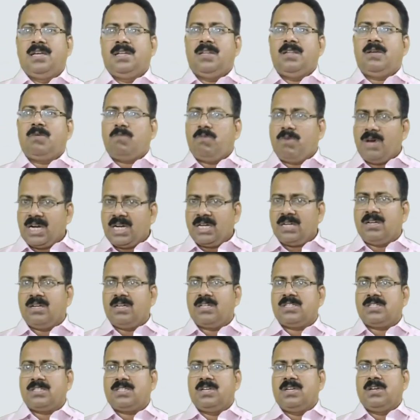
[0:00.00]
the
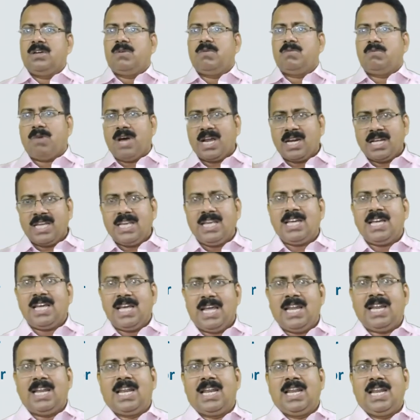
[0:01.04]
workers working
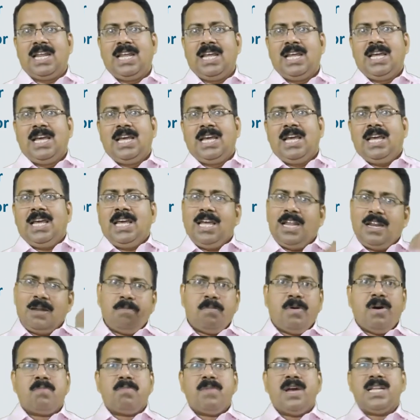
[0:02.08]
in
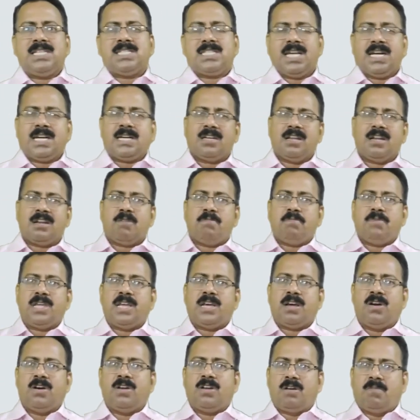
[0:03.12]
informal sector of
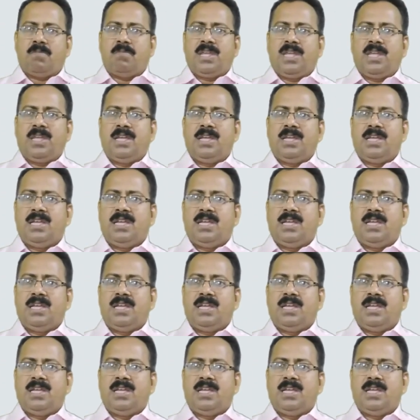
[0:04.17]
economy,